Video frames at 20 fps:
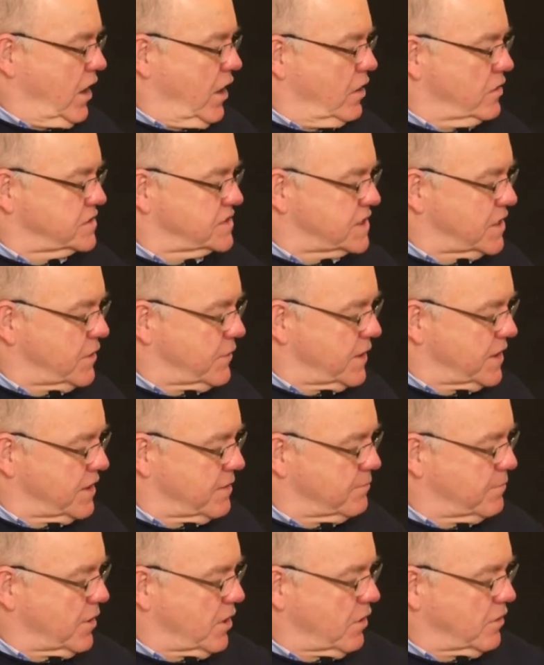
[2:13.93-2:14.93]
Also in the
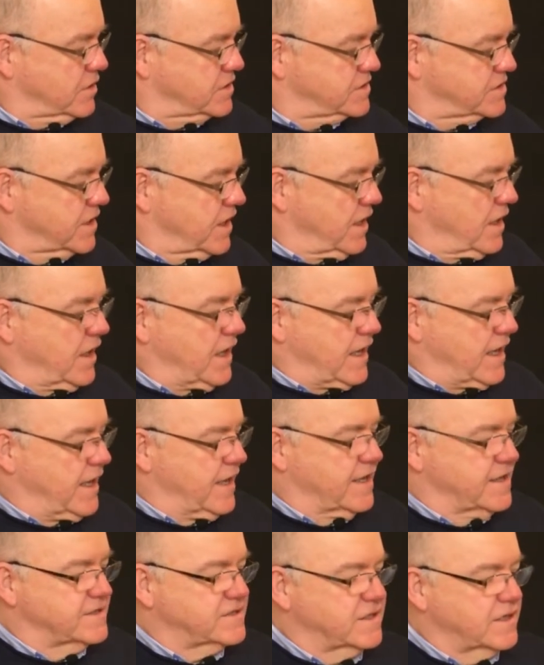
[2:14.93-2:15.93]
box
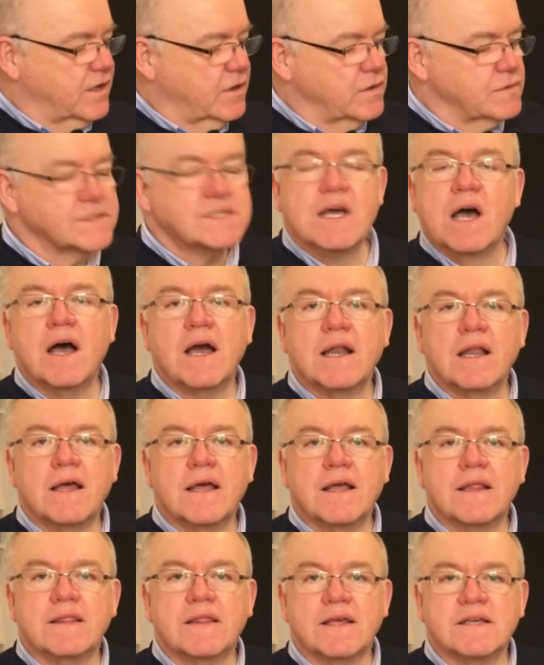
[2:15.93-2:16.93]
is, and I always
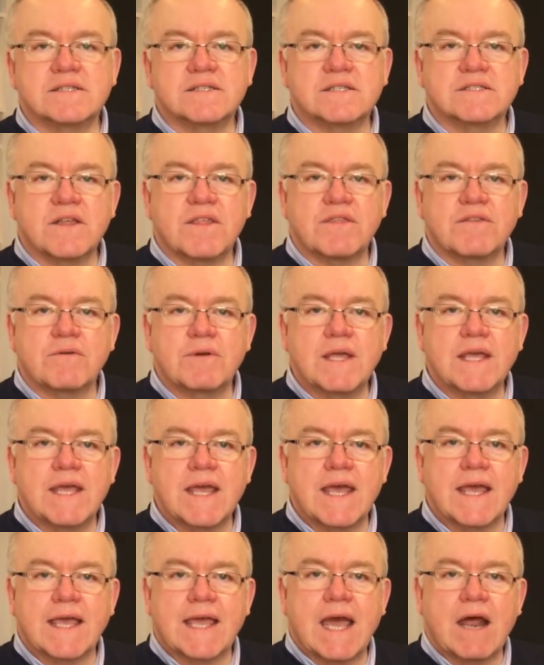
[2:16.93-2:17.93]
highlight this, it's a
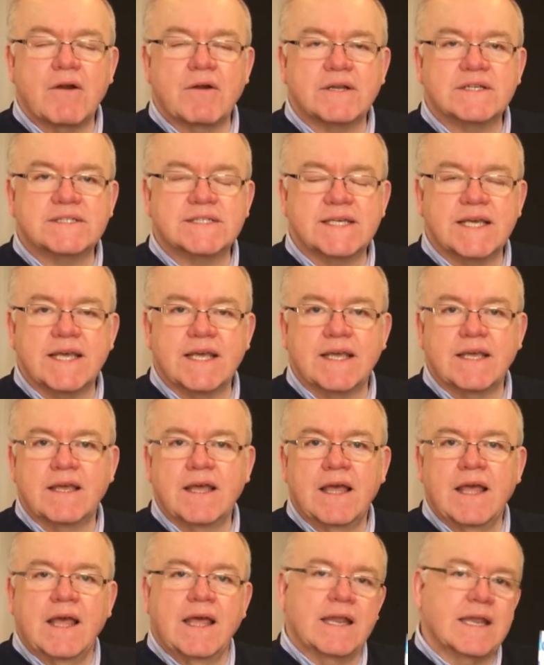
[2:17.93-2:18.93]
3-year guarantee.
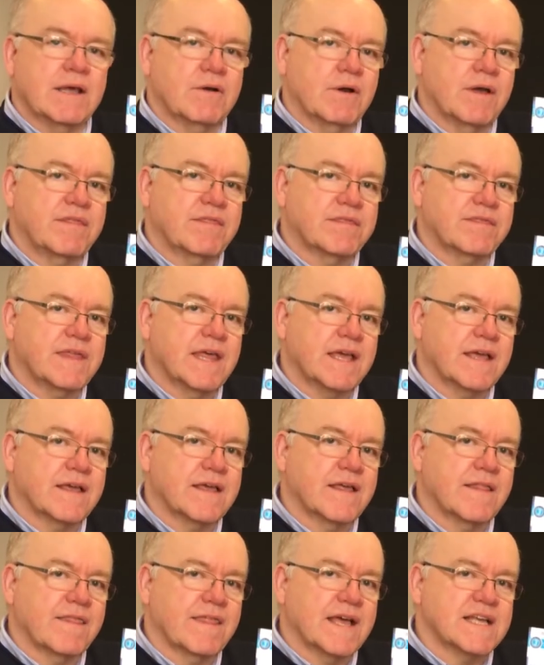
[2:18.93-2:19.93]
Now, I
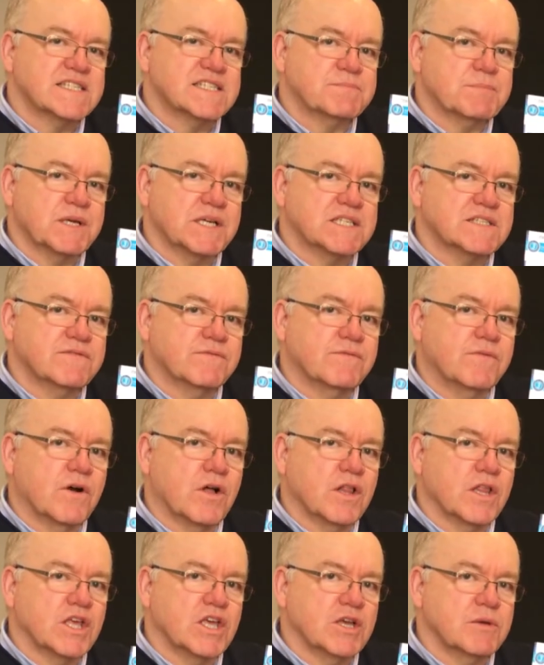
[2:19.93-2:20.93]
think that speaks
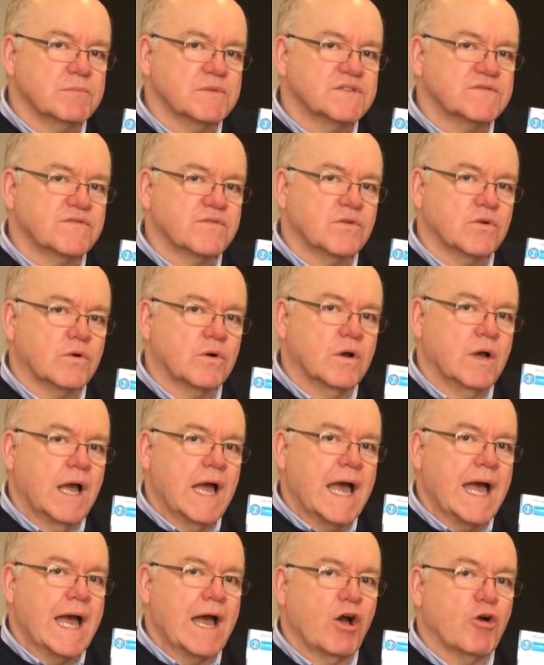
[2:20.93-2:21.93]
volumes for
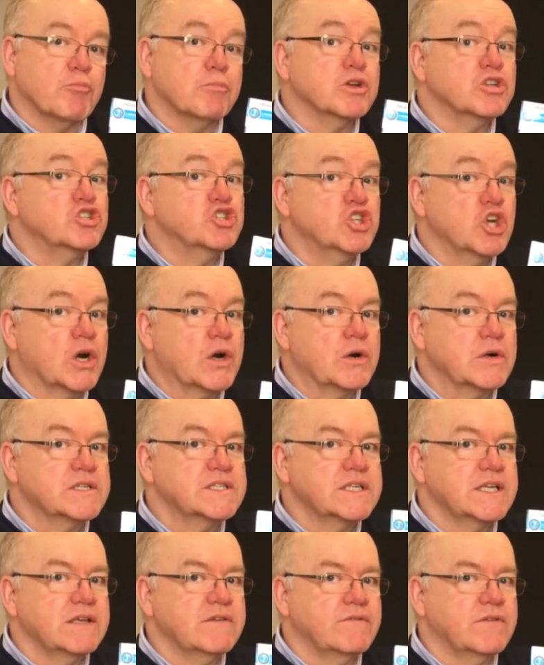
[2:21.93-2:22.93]
how
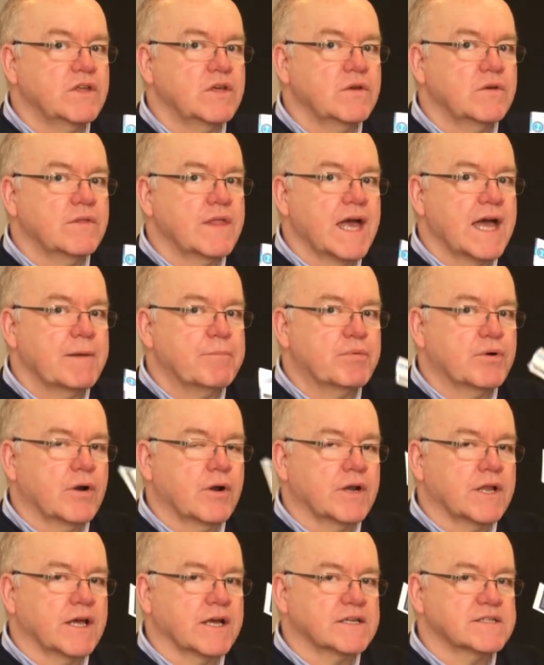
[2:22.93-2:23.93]
Majority view their
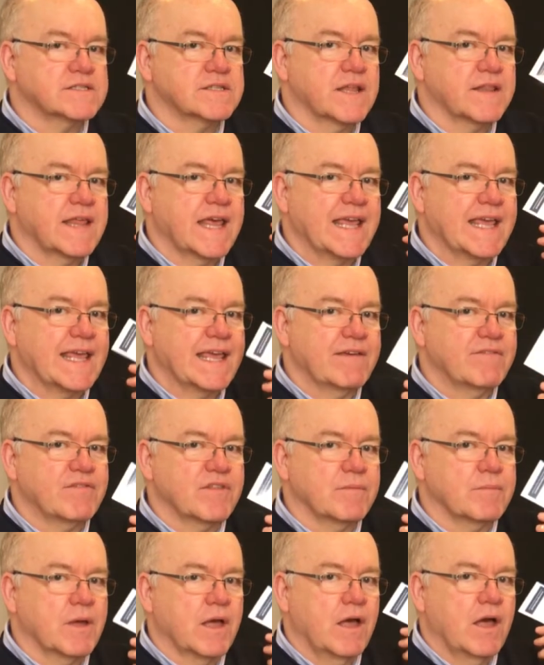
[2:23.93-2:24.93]
products, that they give
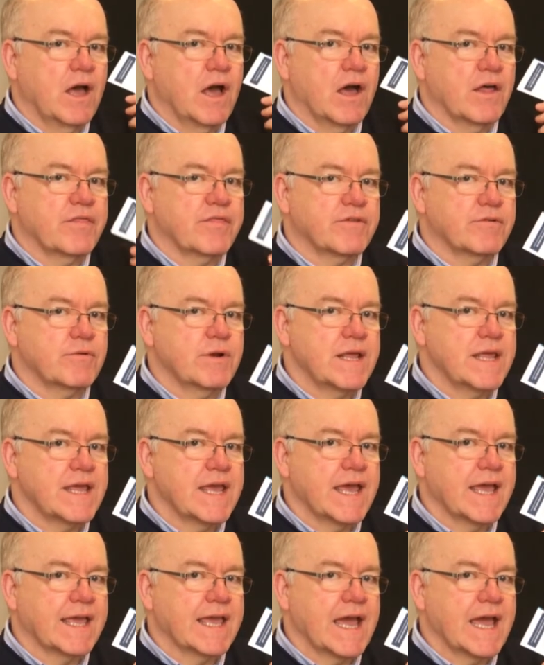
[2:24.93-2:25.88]
them a 3-year